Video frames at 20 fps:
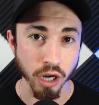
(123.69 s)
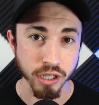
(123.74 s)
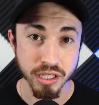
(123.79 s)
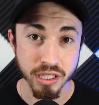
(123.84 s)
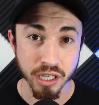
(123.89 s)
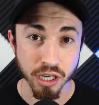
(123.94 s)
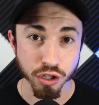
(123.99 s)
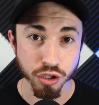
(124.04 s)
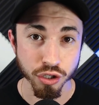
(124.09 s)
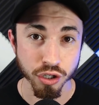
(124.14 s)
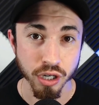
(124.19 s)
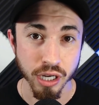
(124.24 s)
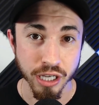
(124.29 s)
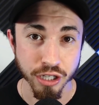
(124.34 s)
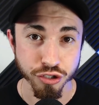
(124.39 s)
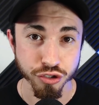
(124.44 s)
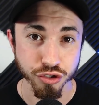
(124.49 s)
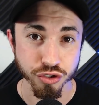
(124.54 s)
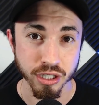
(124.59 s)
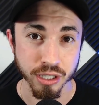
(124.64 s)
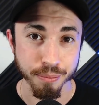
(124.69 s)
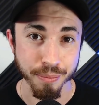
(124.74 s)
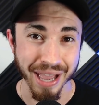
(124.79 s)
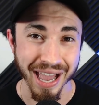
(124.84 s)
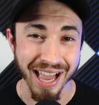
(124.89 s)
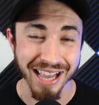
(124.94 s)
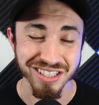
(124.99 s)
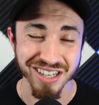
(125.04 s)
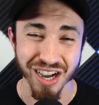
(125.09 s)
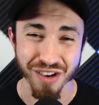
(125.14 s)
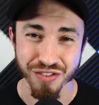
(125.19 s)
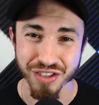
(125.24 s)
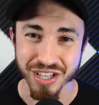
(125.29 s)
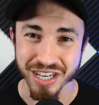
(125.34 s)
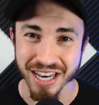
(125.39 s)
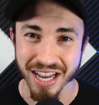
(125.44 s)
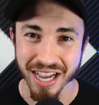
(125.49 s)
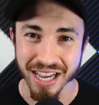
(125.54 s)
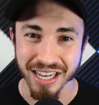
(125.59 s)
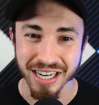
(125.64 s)
The other interesting match of the
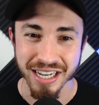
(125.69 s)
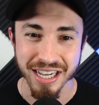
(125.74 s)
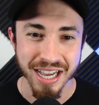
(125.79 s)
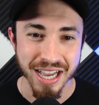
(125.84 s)
night,